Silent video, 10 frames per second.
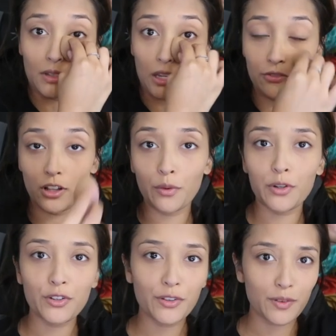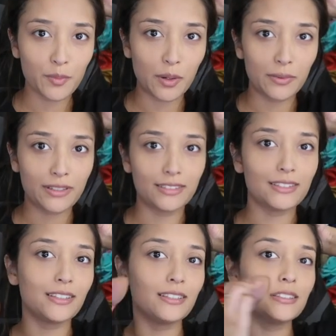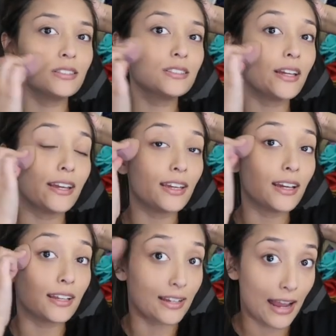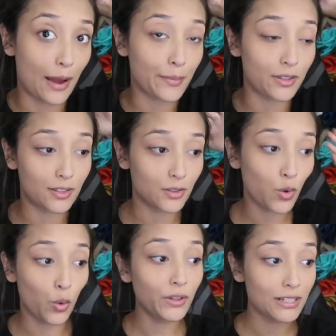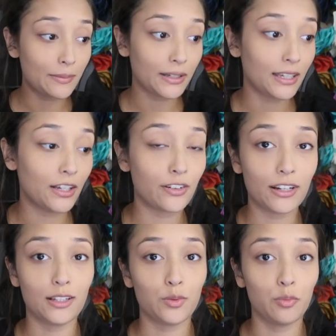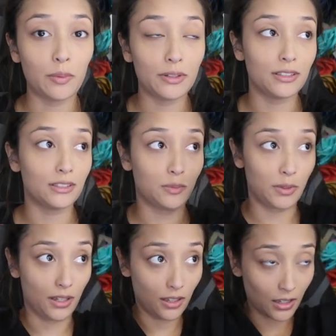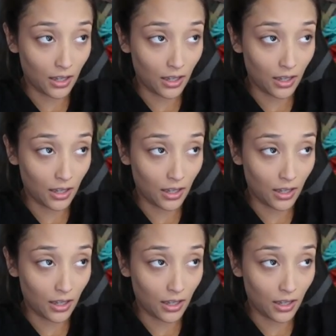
If y'all are wondering where Bubba is, he's taking a nap. This is the only time I can get ready is when Bubba is sleeping.